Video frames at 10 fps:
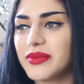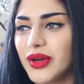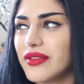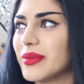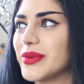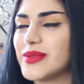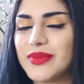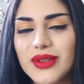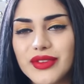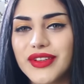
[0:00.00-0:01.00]
one of the most
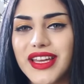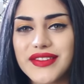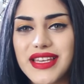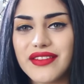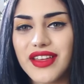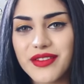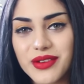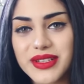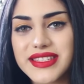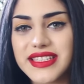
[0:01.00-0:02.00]
beautiful gifts I've
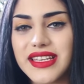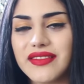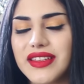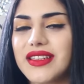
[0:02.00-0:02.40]
ever received.